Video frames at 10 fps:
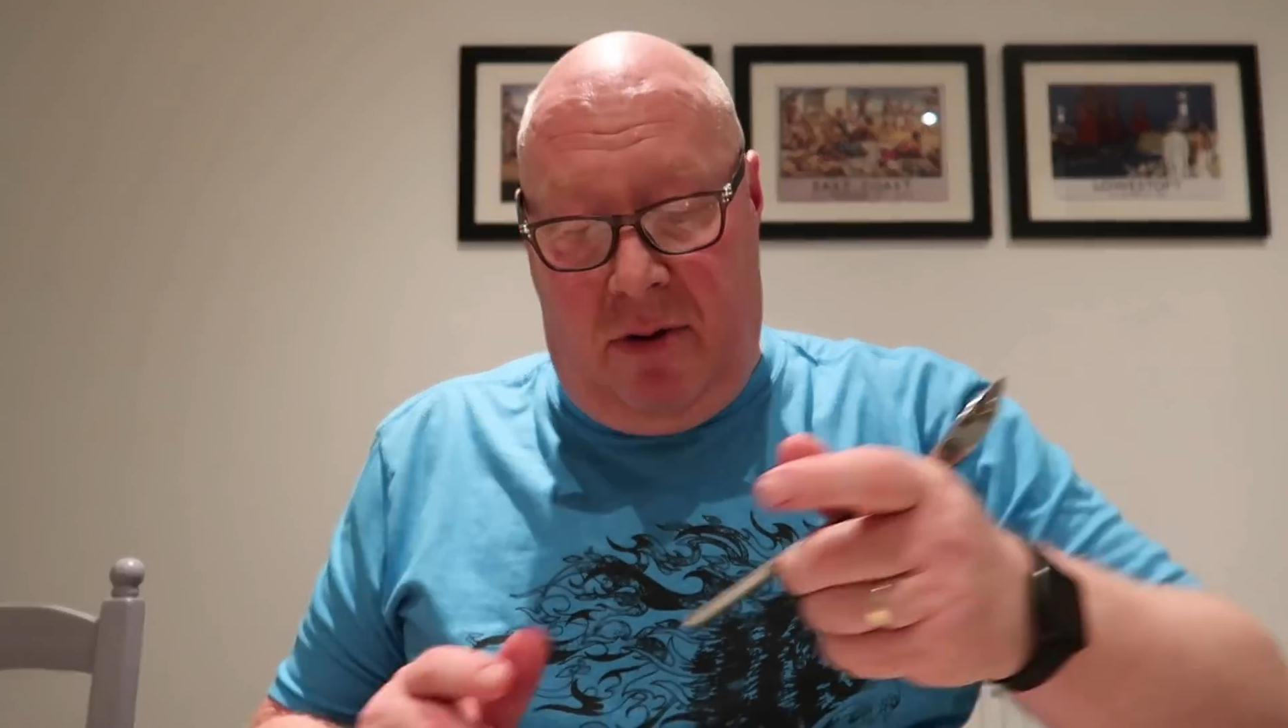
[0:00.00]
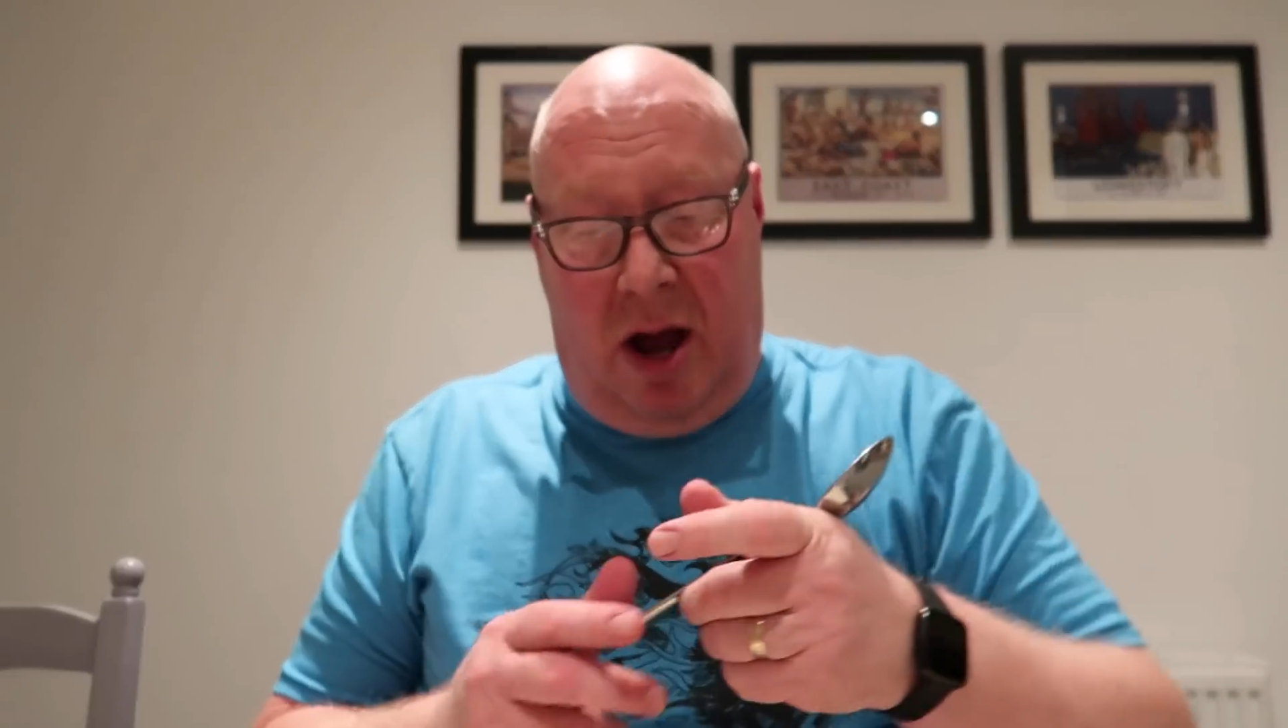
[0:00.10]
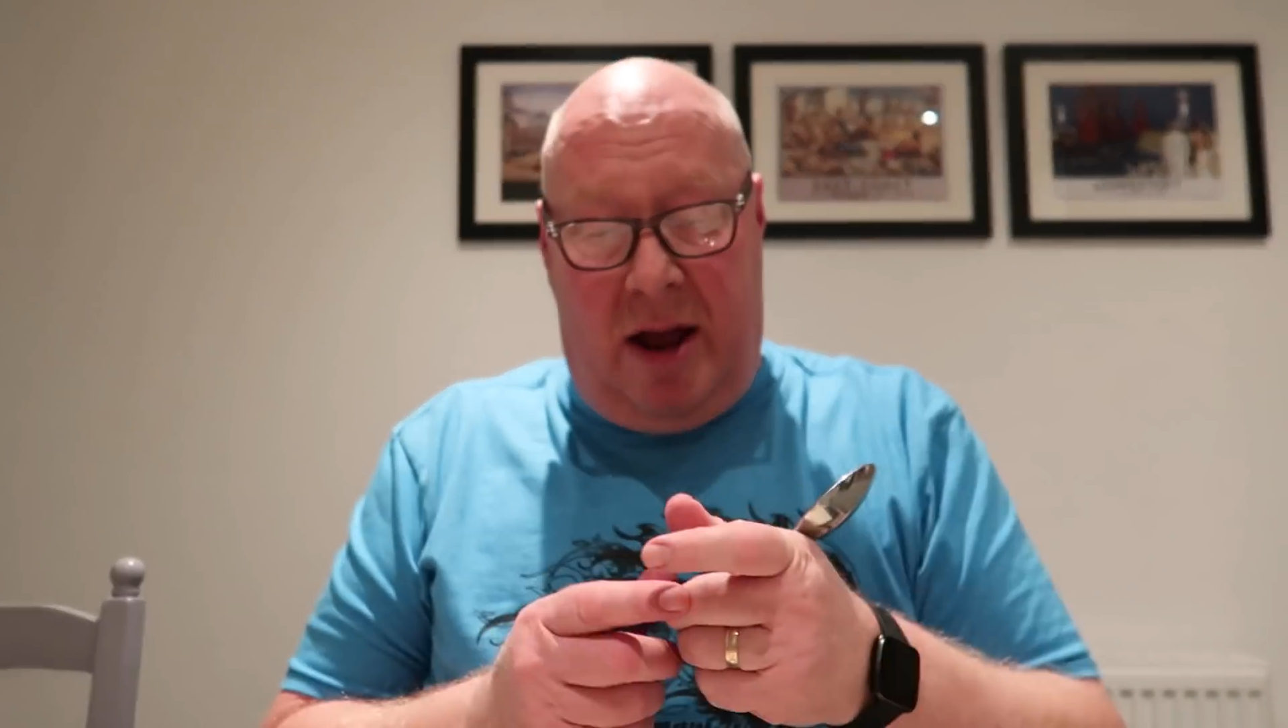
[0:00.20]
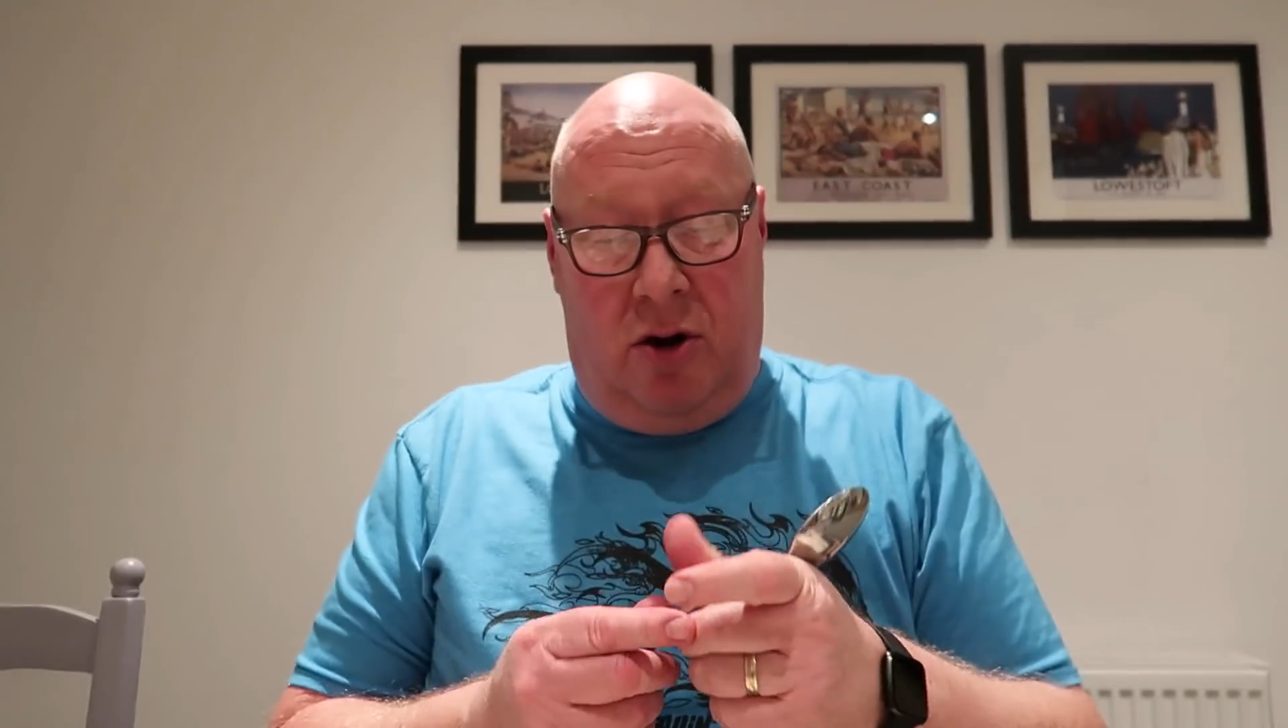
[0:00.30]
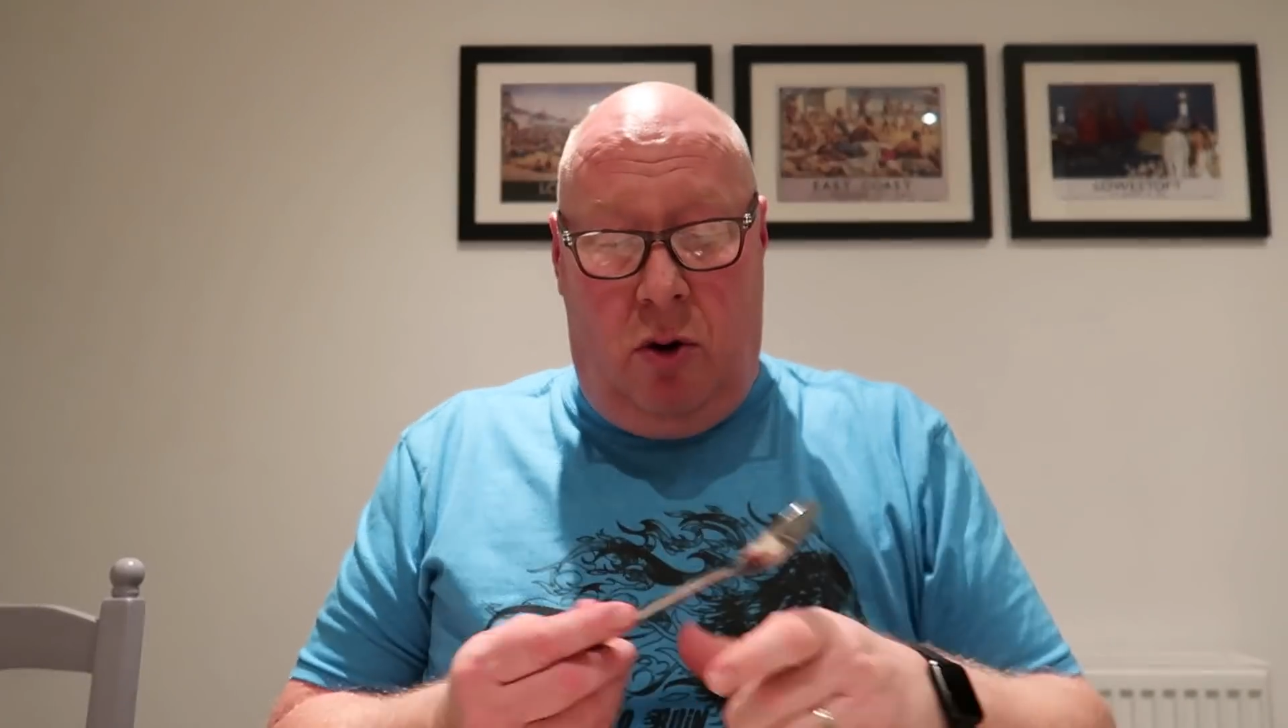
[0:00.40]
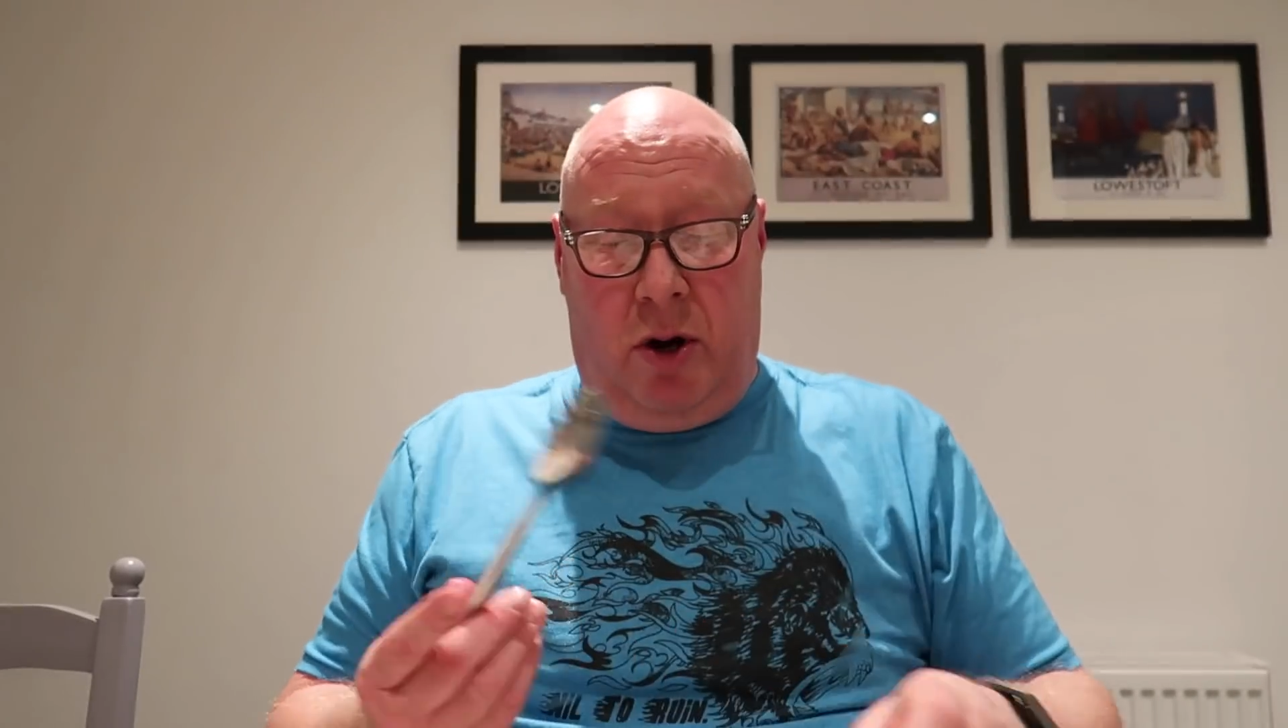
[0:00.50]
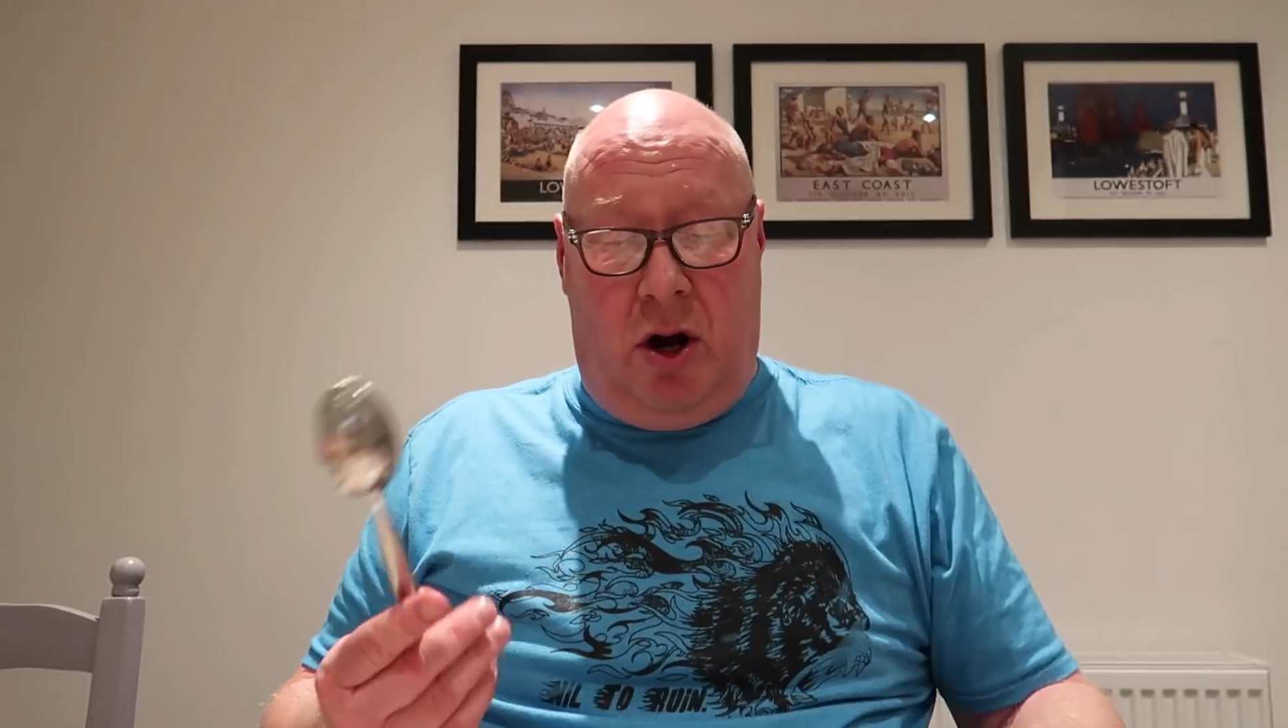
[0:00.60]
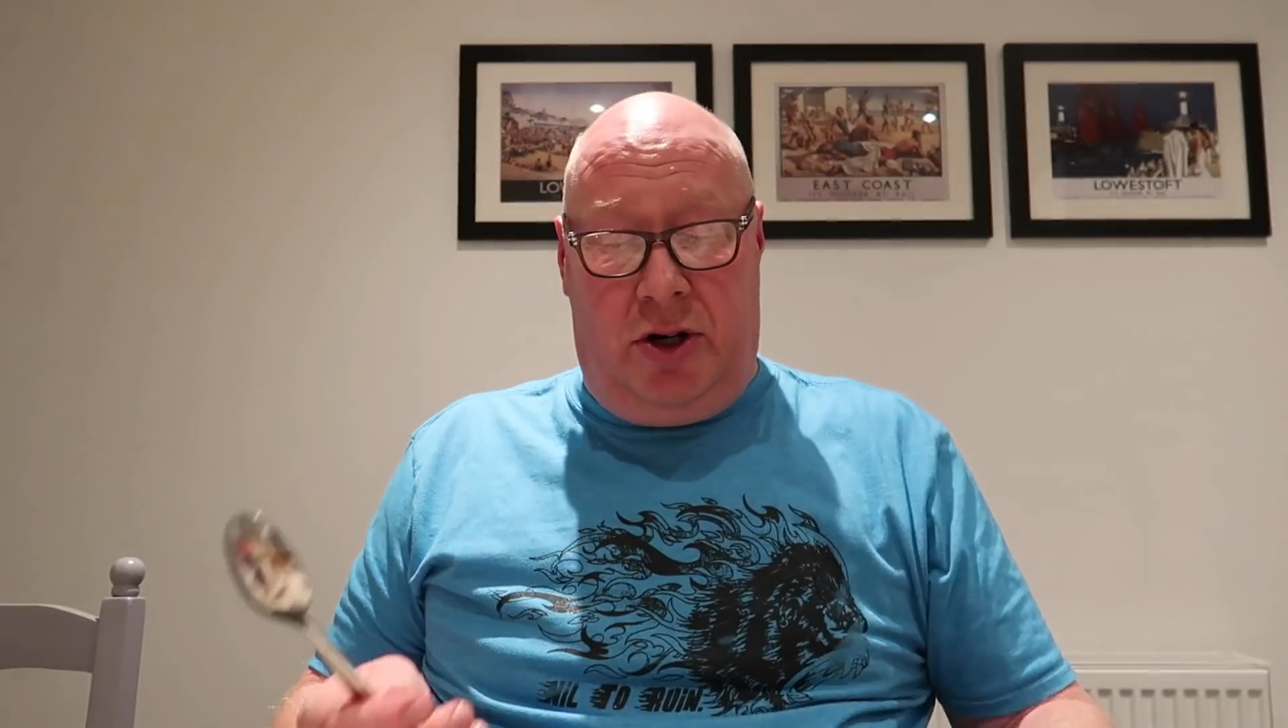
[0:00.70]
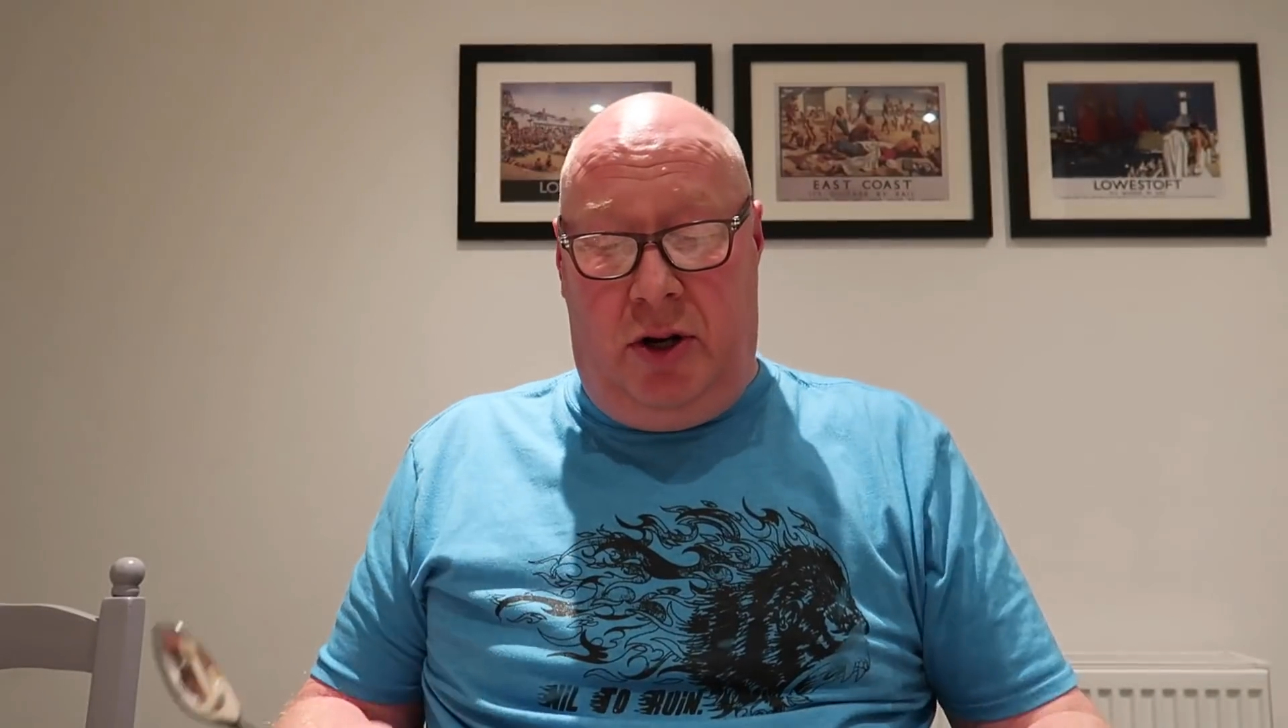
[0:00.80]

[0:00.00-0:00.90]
Right, and all we've got